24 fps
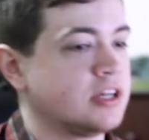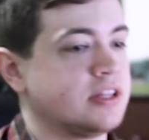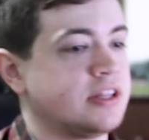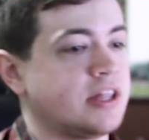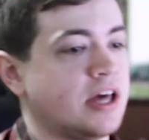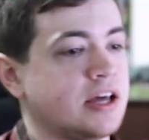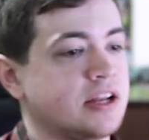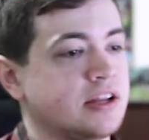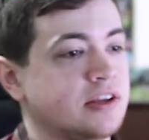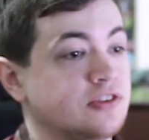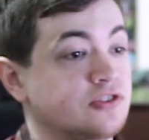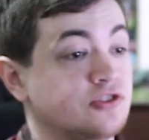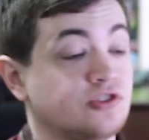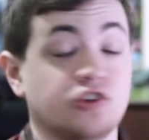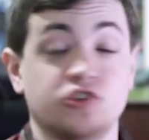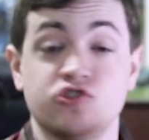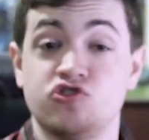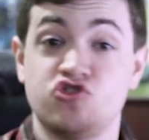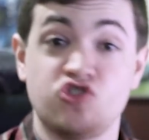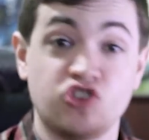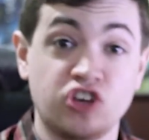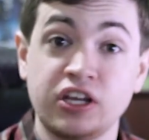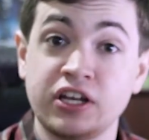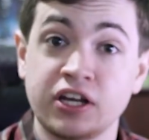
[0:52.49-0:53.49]
that is
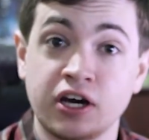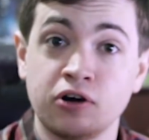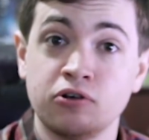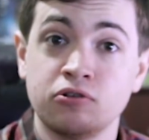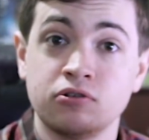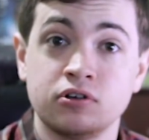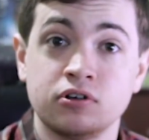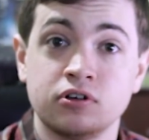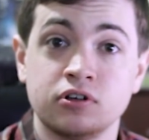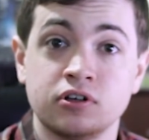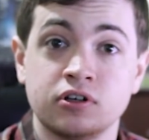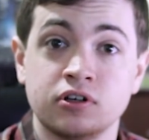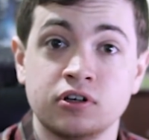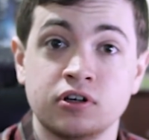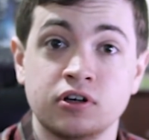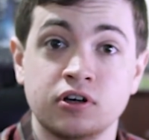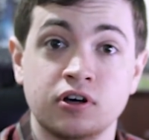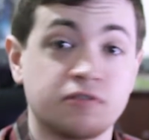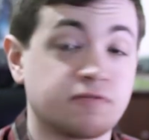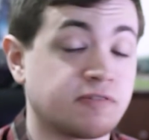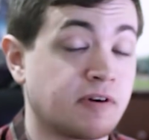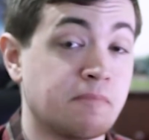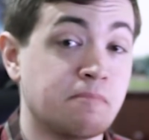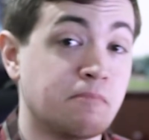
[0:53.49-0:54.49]
Geno
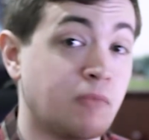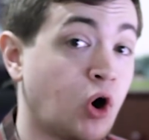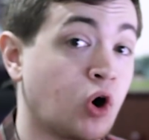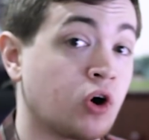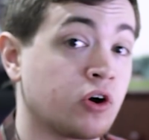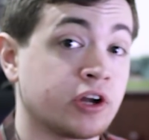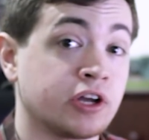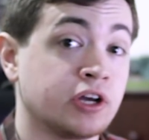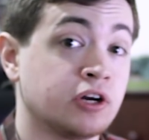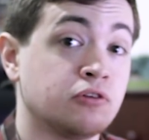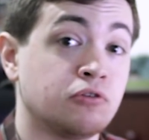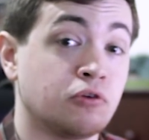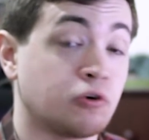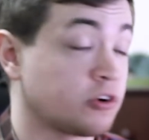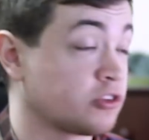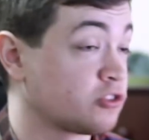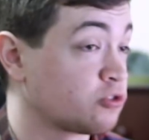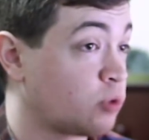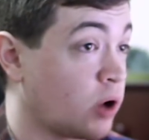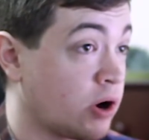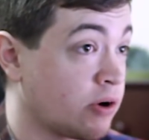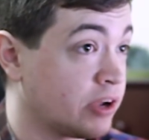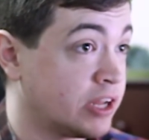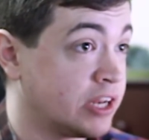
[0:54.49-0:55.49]
from Mario or
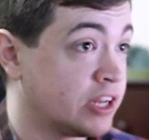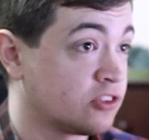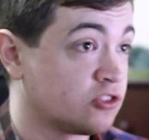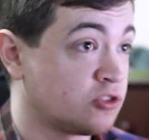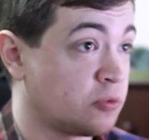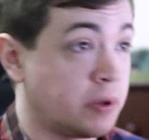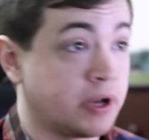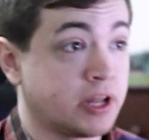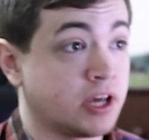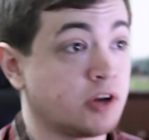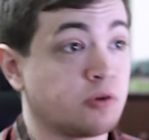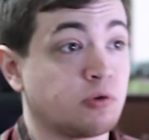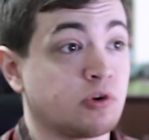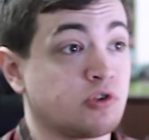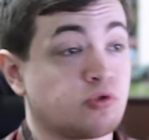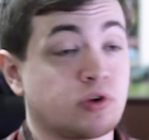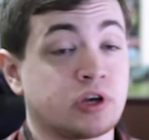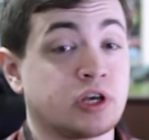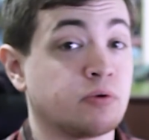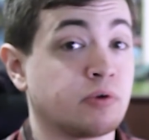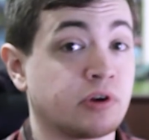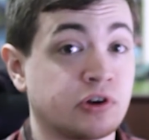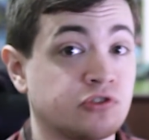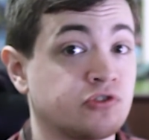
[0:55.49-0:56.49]
Square Enix, depending on which way
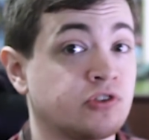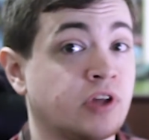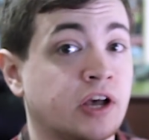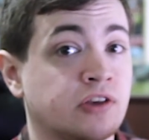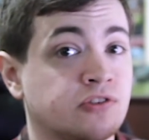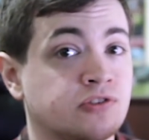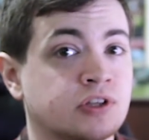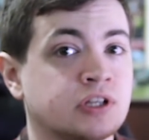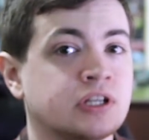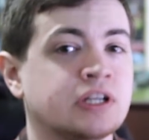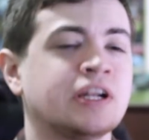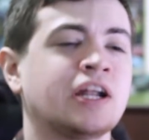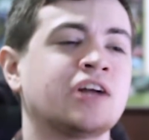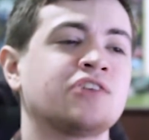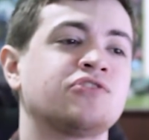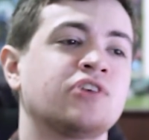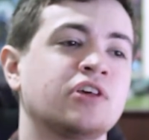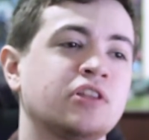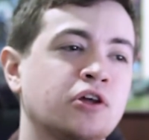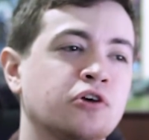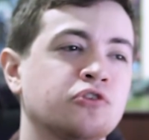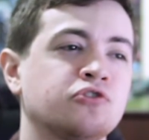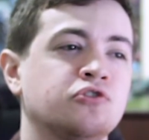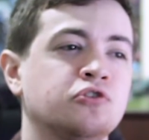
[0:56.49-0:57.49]
you want to slice it. And I'd
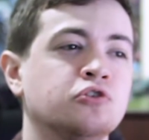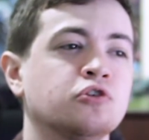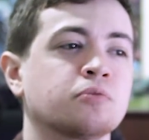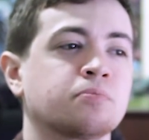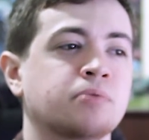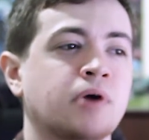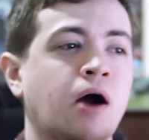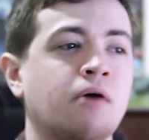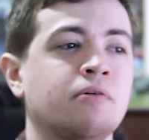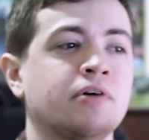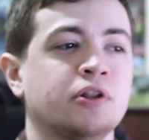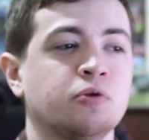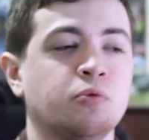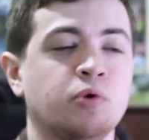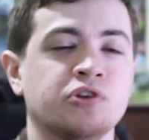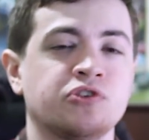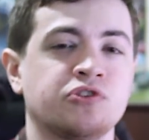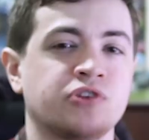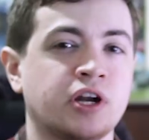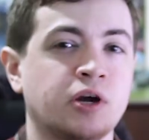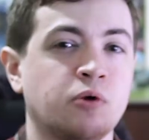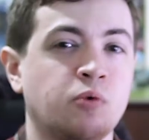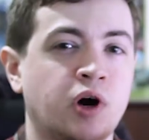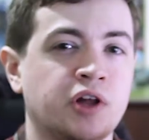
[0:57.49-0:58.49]
say those two are probably the ones
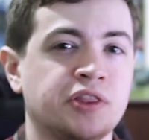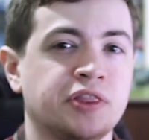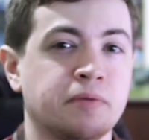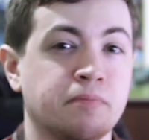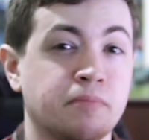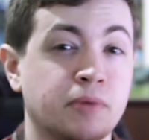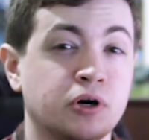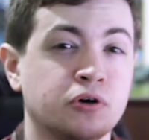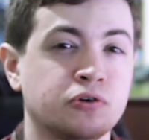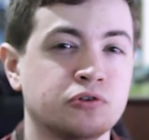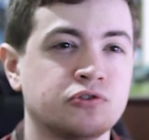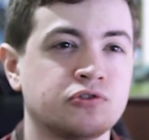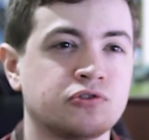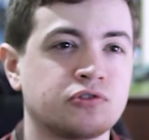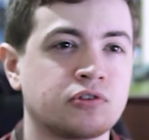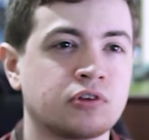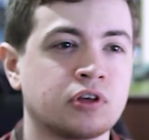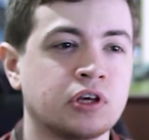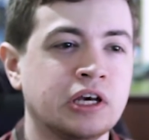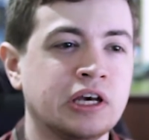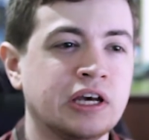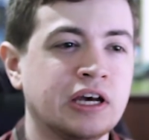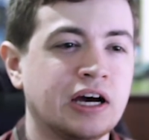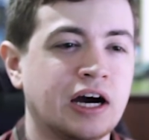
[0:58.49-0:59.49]
that I want the most.
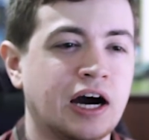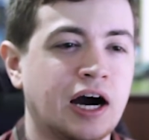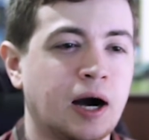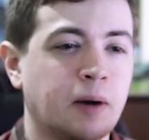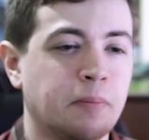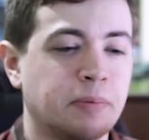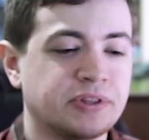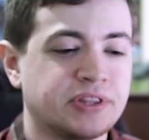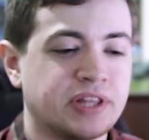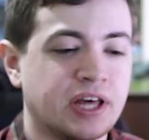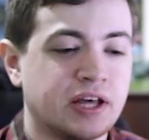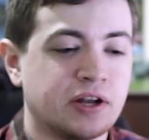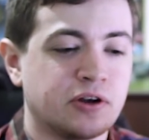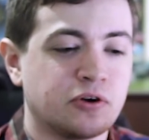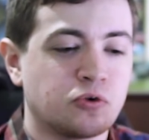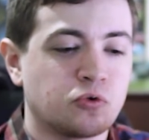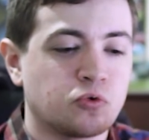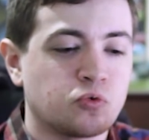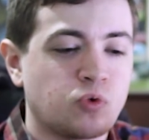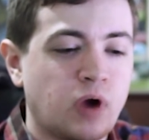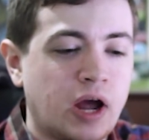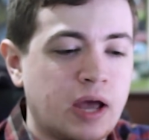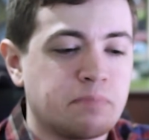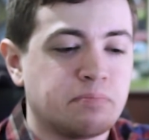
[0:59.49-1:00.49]
Uh, but
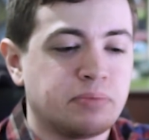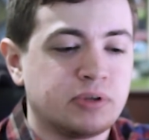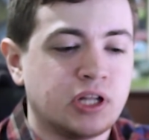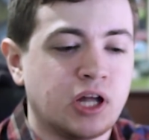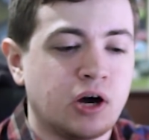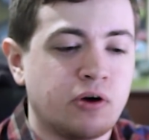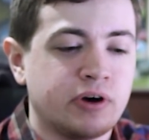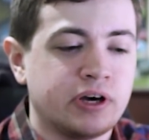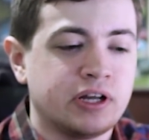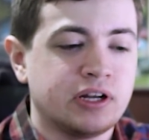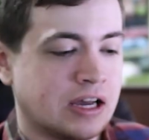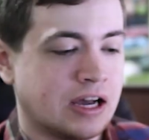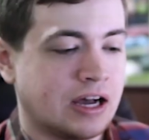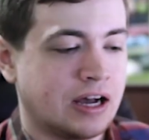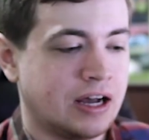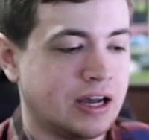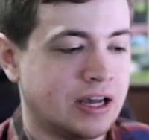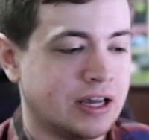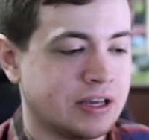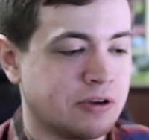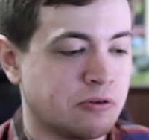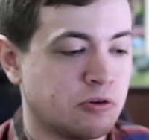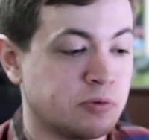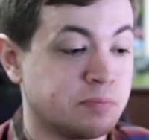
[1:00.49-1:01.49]
then right below it,
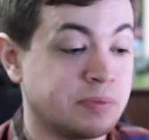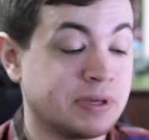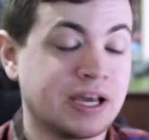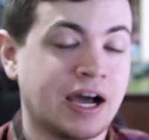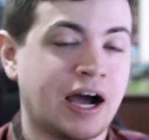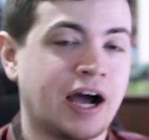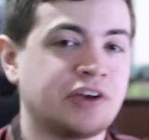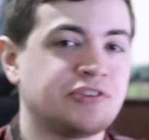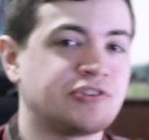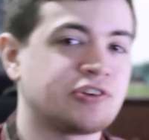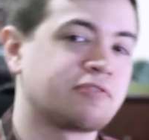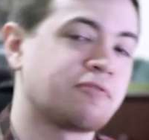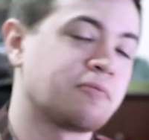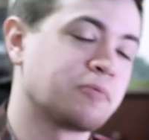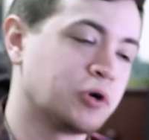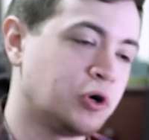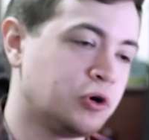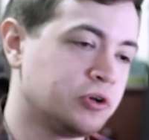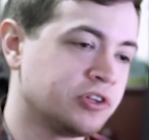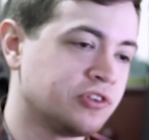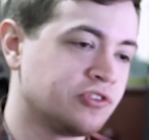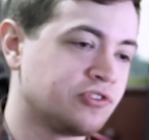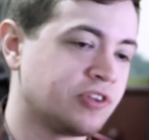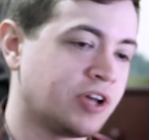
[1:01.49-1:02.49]
uh, it would be Isaac from
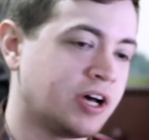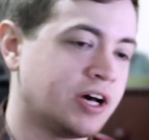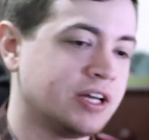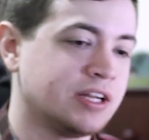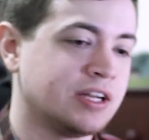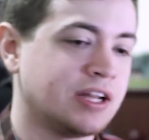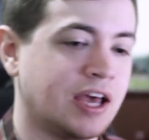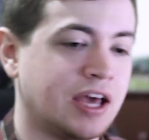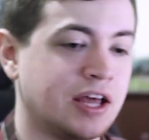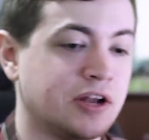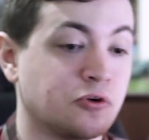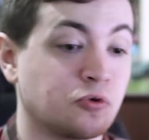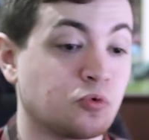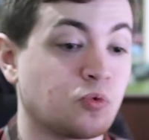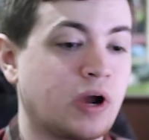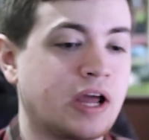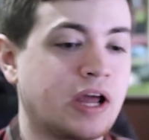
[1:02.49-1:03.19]
Golden Sun and